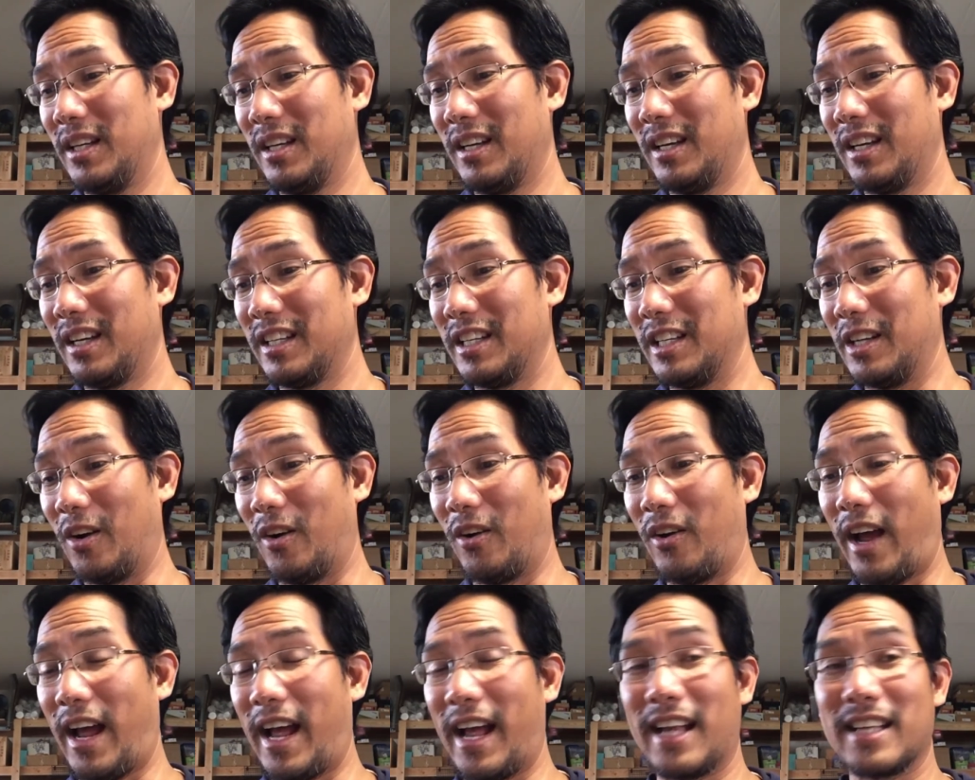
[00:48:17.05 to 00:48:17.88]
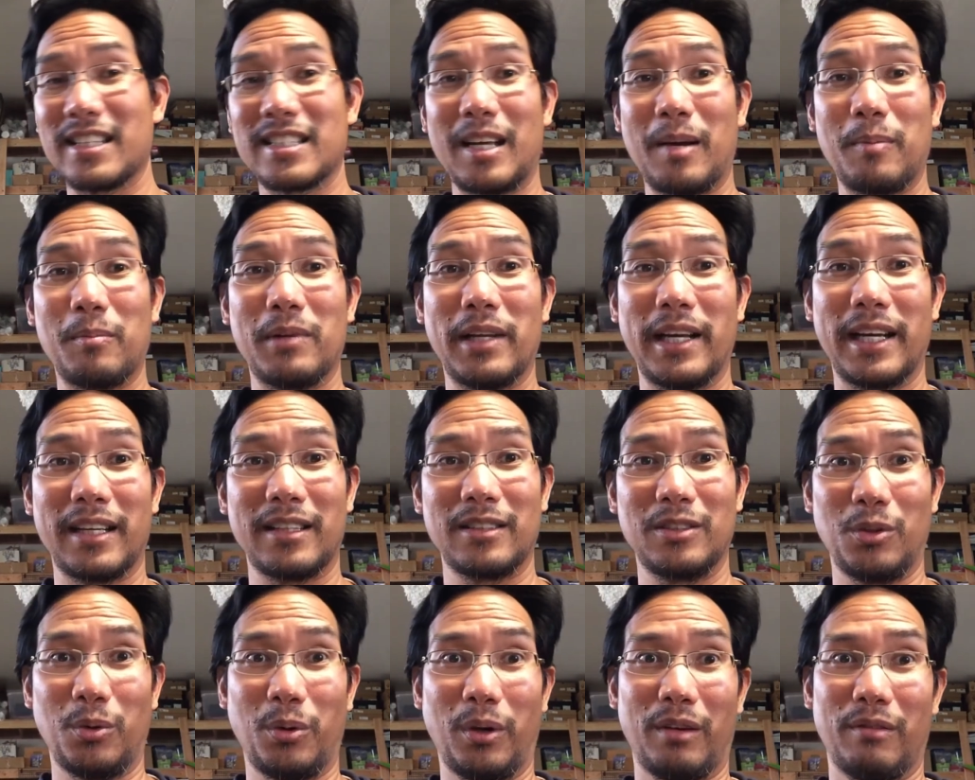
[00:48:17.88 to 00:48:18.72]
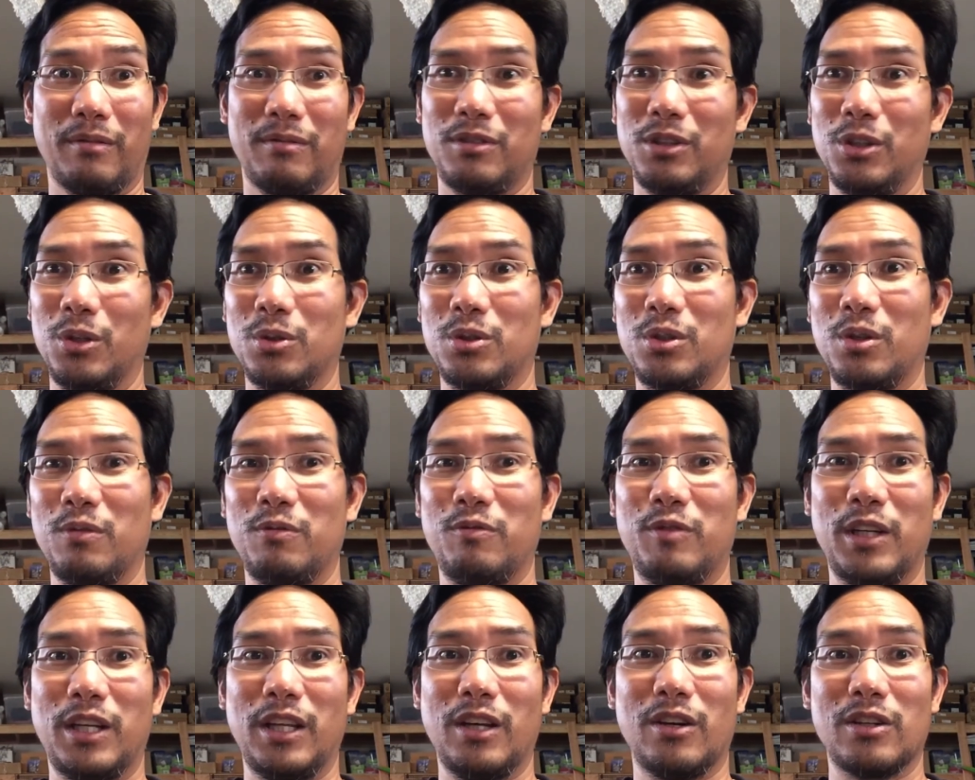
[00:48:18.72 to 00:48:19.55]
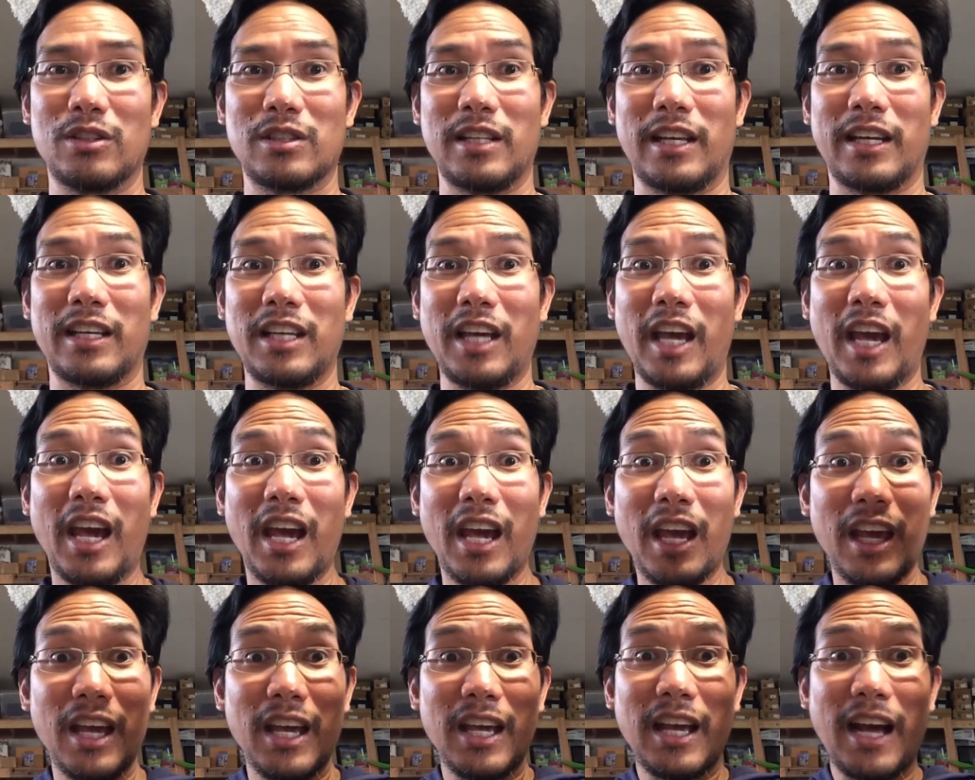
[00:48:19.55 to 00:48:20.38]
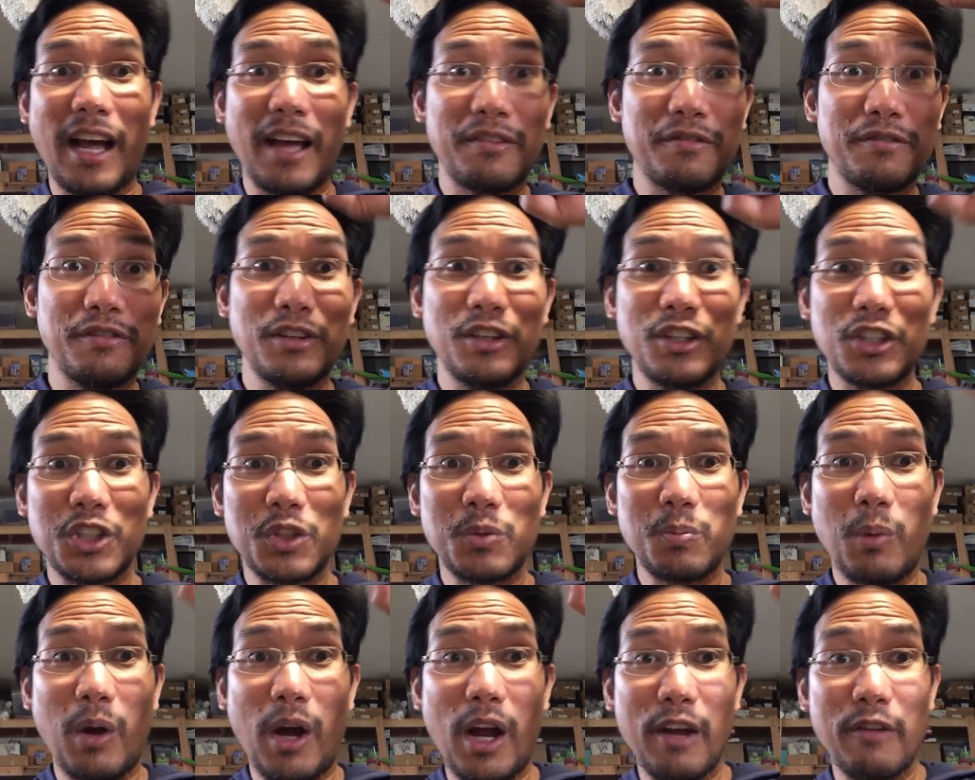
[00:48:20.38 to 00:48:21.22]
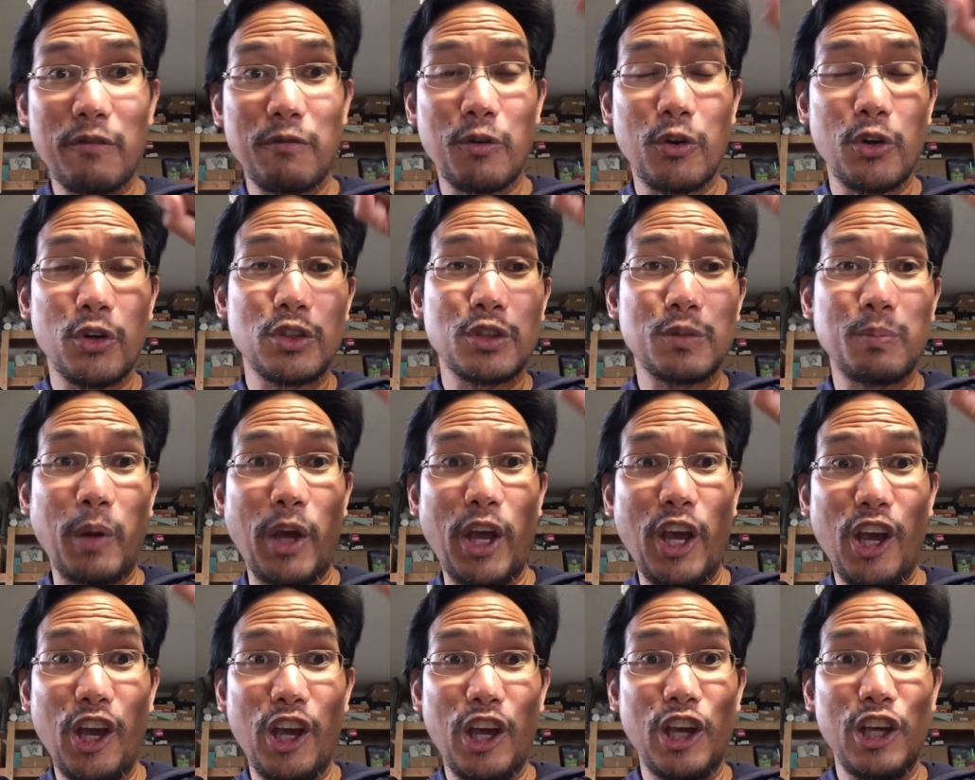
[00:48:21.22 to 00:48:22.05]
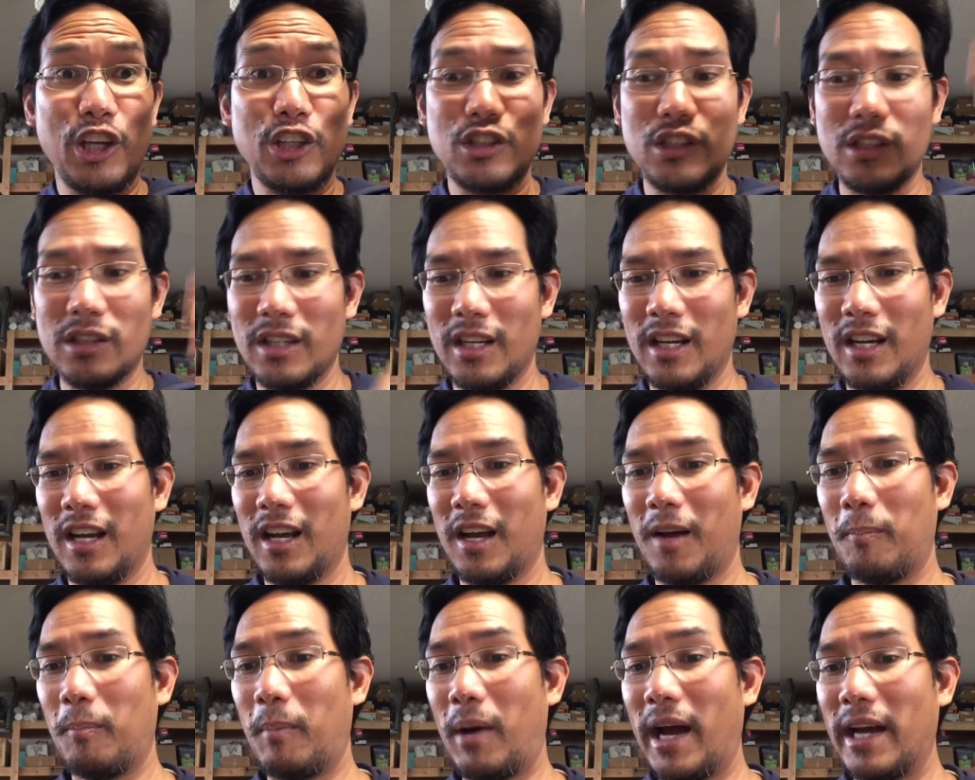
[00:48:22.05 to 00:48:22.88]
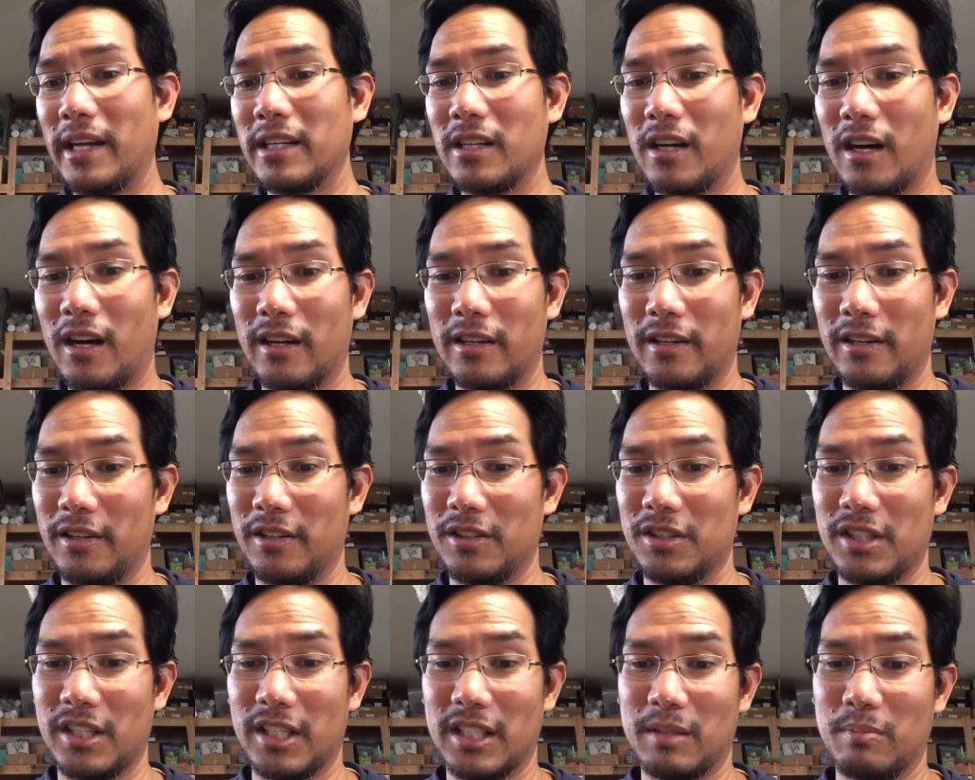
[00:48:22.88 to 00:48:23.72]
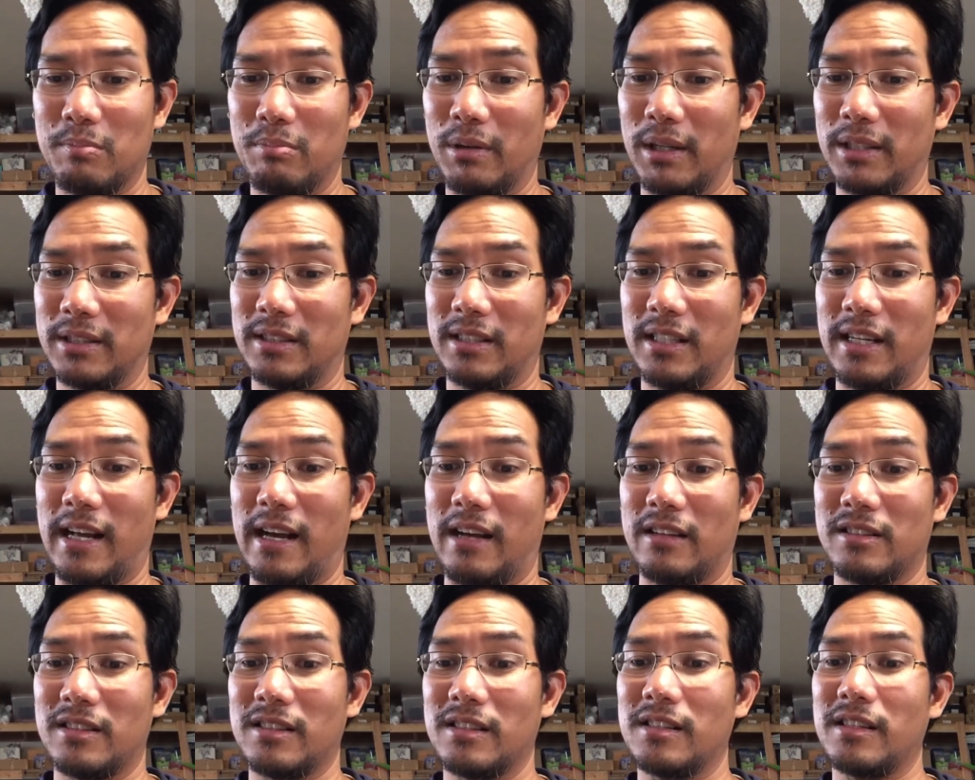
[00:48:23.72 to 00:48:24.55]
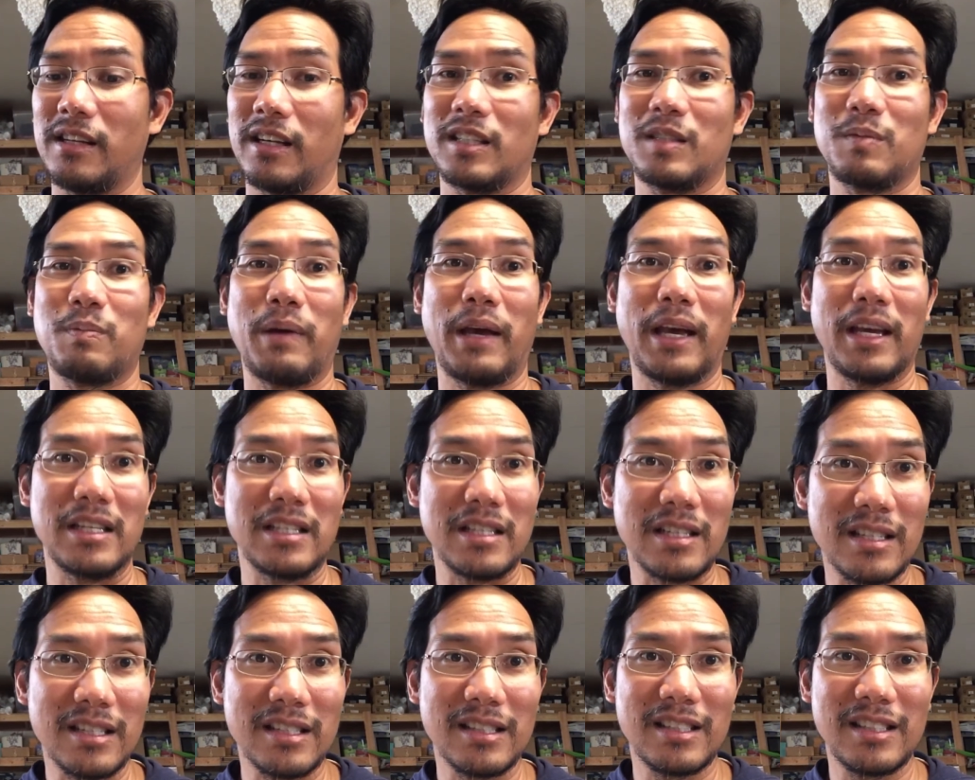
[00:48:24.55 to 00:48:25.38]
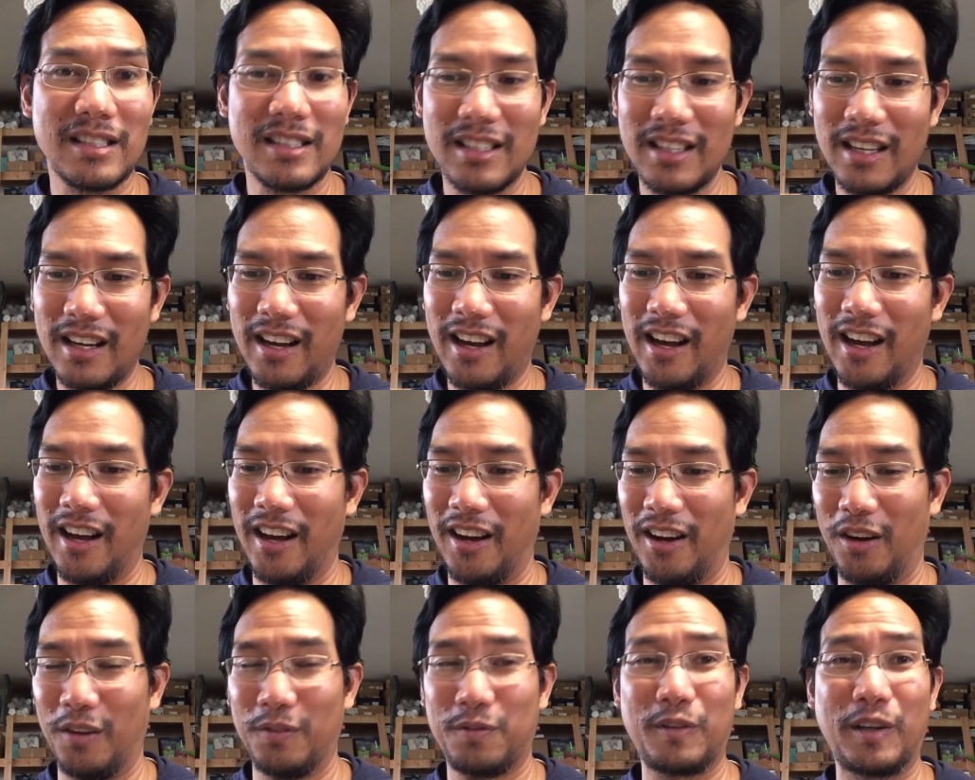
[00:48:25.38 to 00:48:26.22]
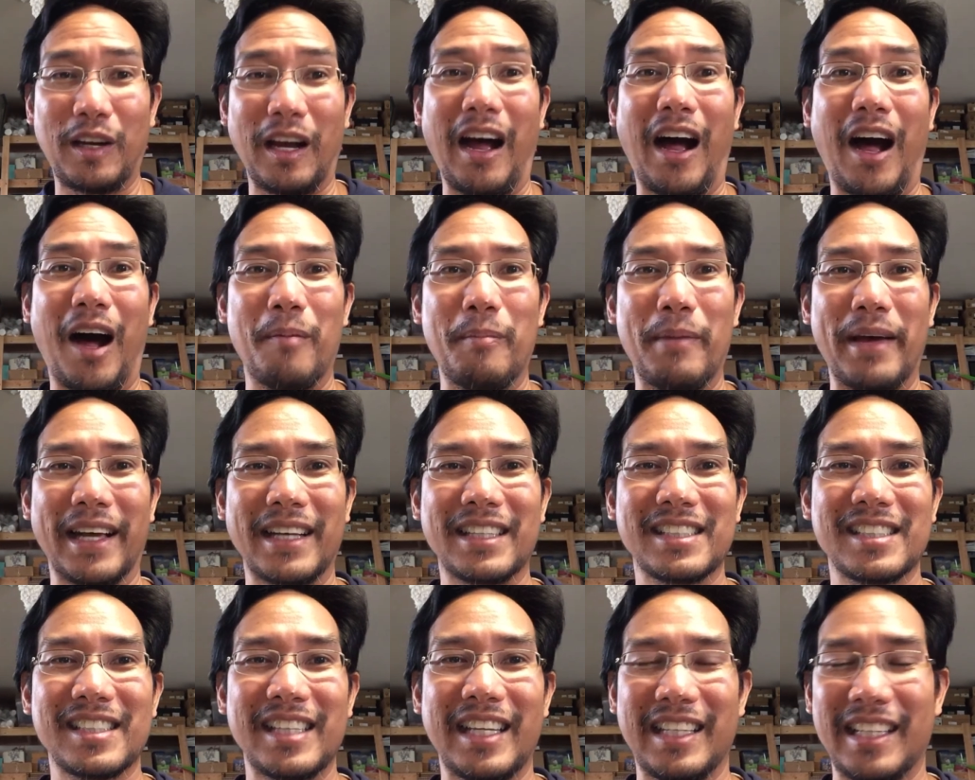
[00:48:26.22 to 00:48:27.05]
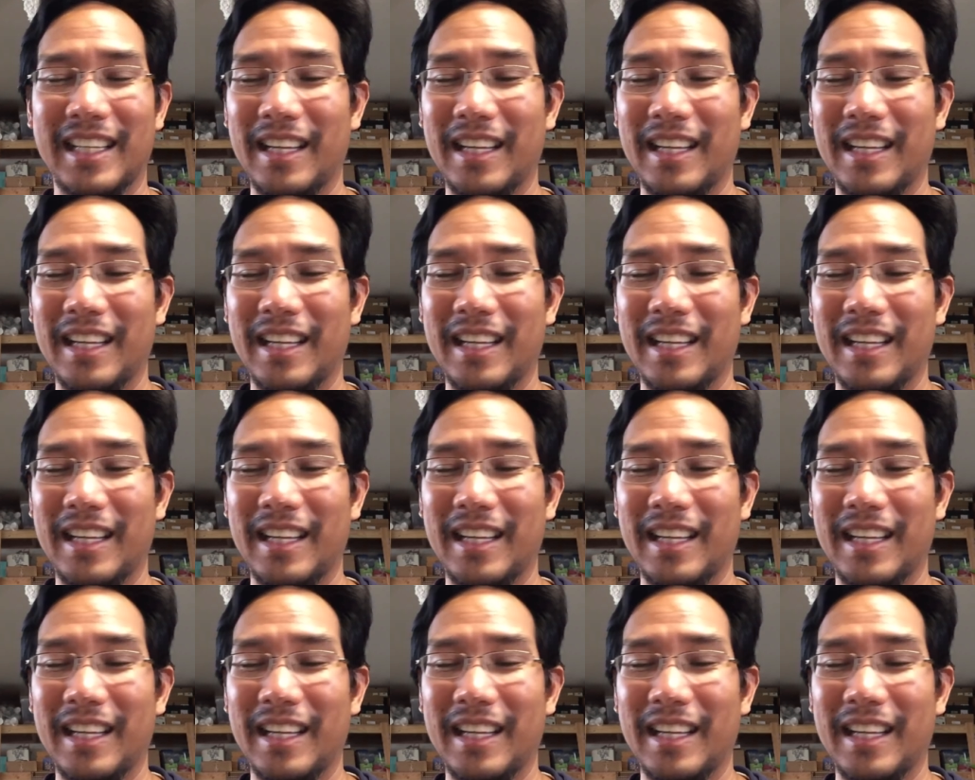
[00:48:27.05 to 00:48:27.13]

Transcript: you know, as I'm like doing YouTube videos, like, yay, I finished my first page. My daughter just busted out 6 pages of comics in